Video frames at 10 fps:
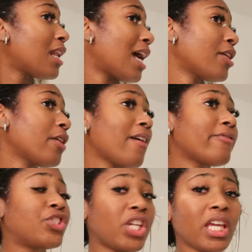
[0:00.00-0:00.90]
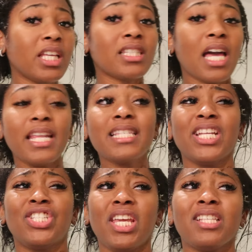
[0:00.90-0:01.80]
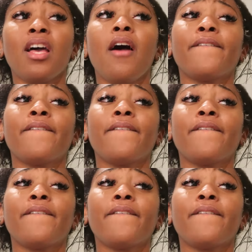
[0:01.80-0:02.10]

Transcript: I don't even have jeans. I need to get jeans.